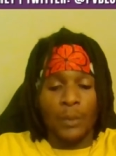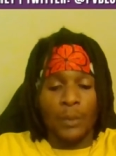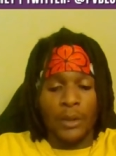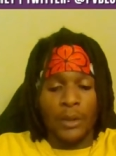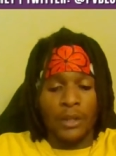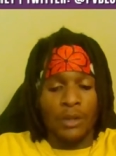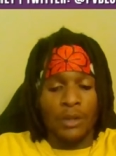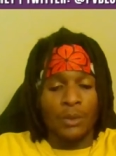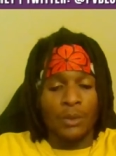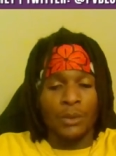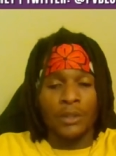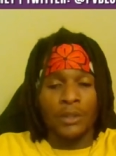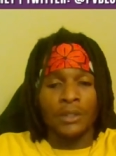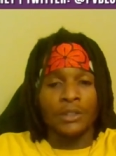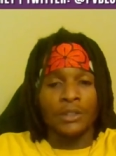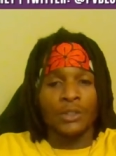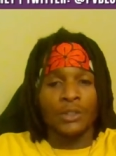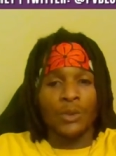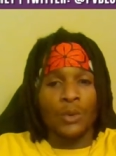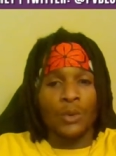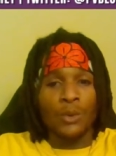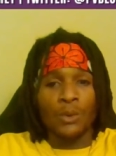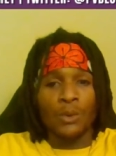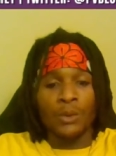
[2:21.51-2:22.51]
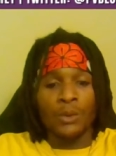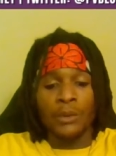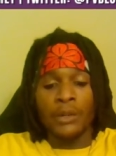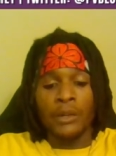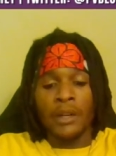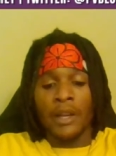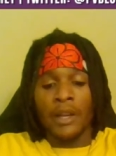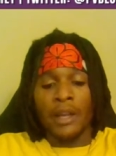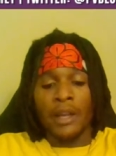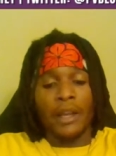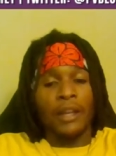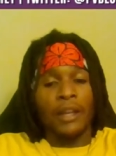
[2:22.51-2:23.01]
when you were in school
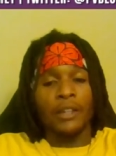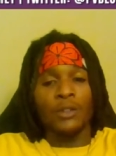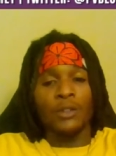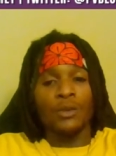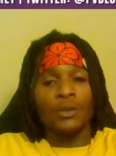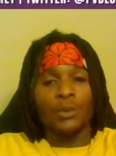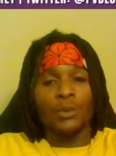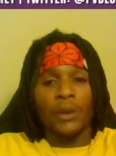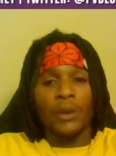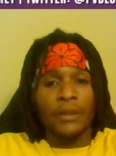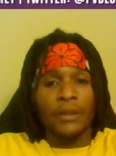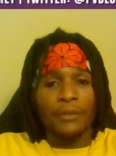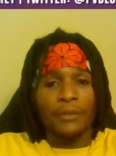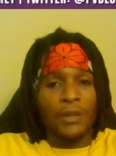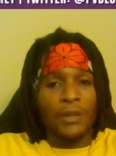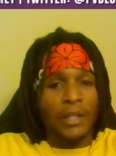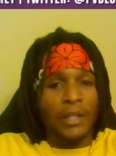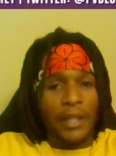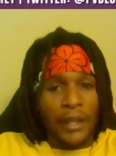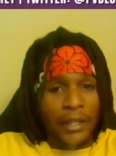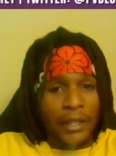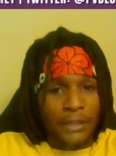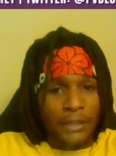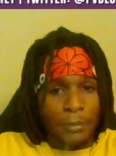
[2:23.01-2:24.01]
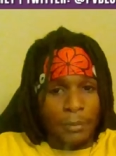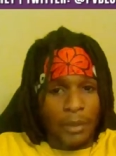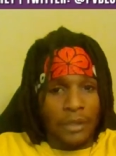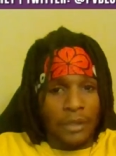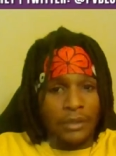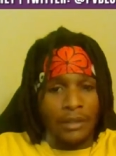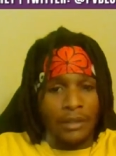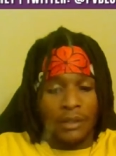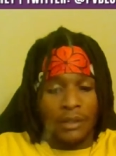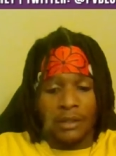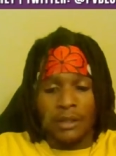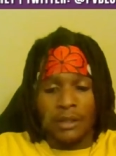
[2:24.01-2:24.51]
and you ran for class
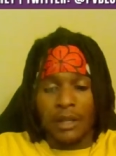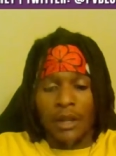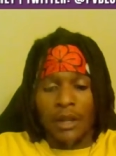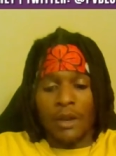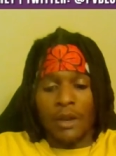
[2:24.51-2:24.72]
president.